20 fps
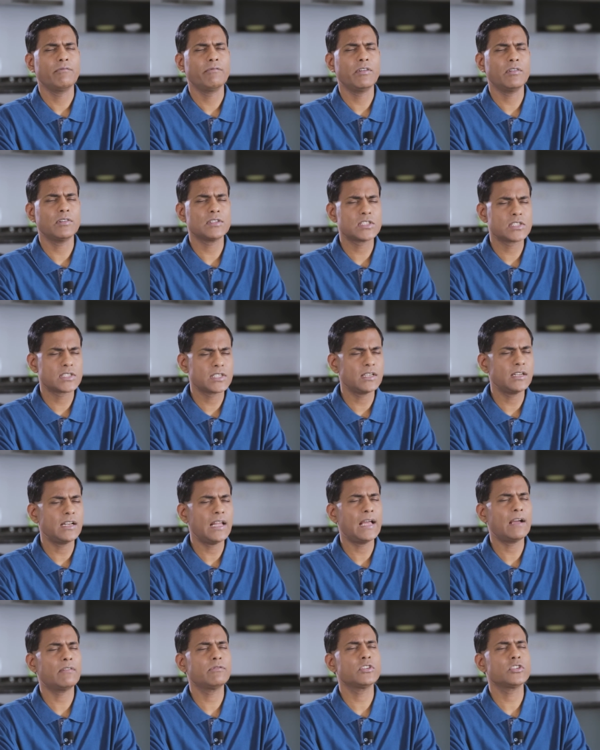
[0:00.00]
you'll still
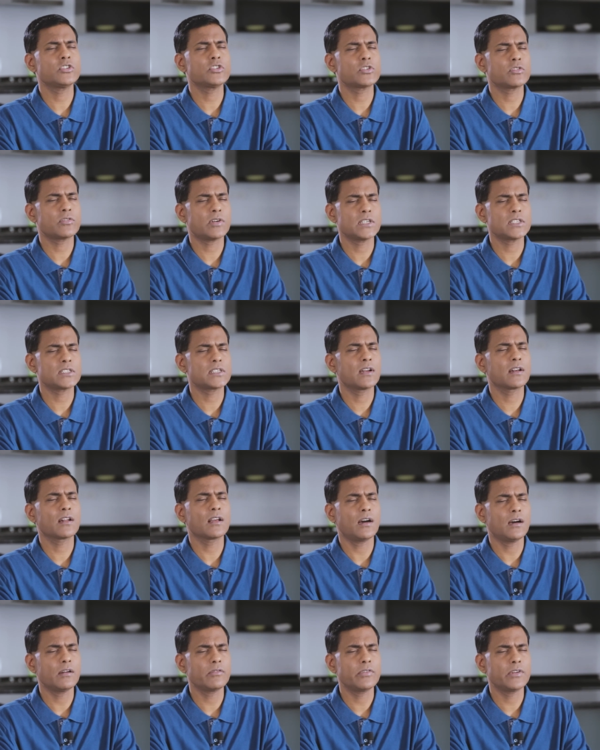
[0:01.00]
have this trust and
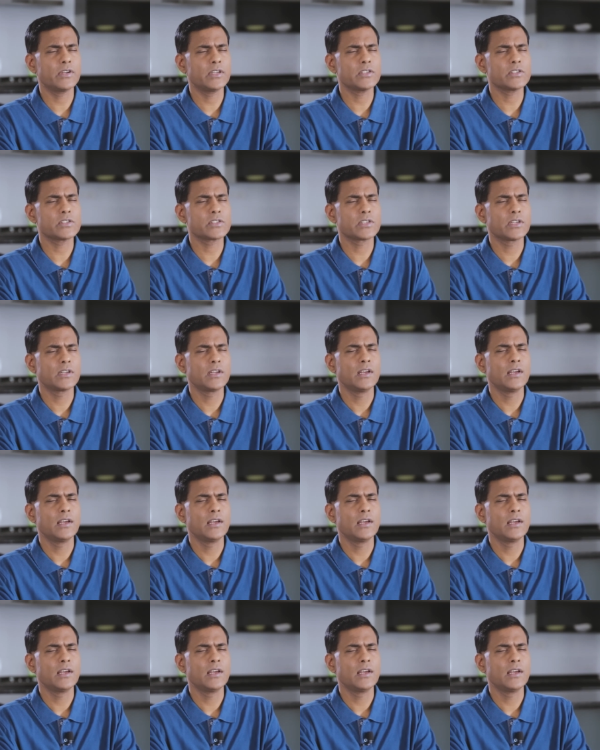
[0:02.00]
confidence